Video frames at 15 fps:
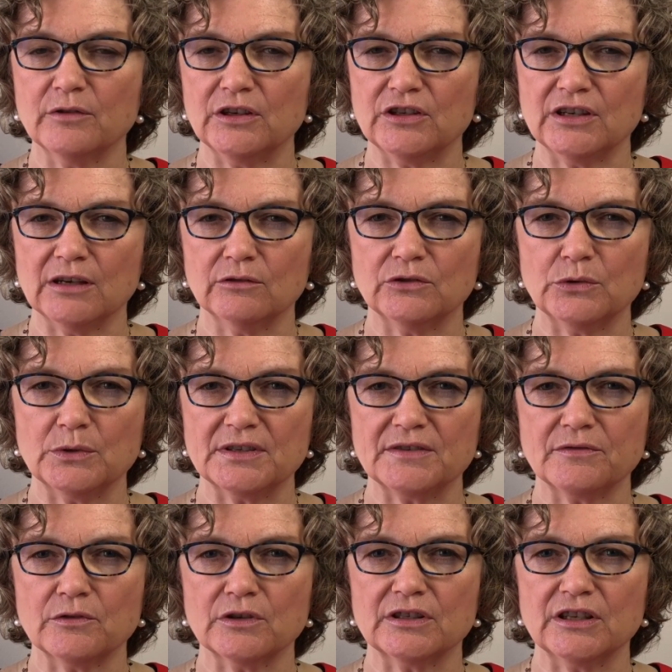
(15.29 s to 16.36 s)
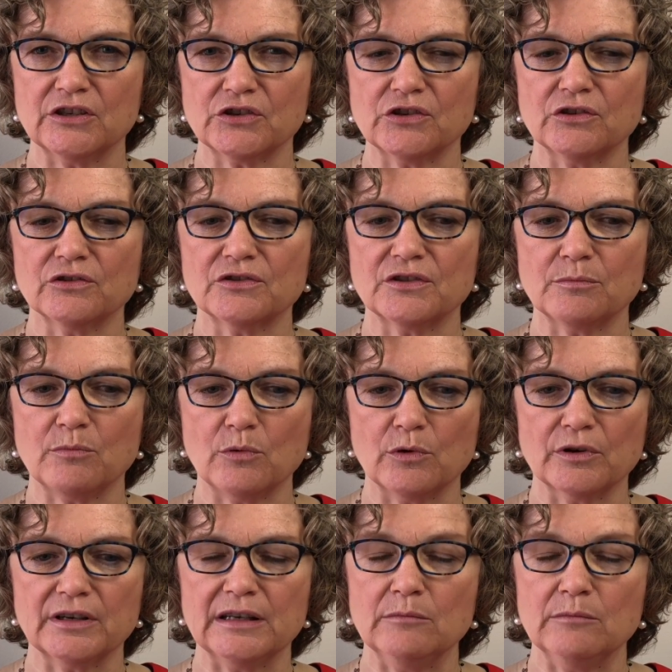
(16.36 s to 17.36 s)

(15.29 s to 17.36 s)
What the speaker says: reached out to us for additional support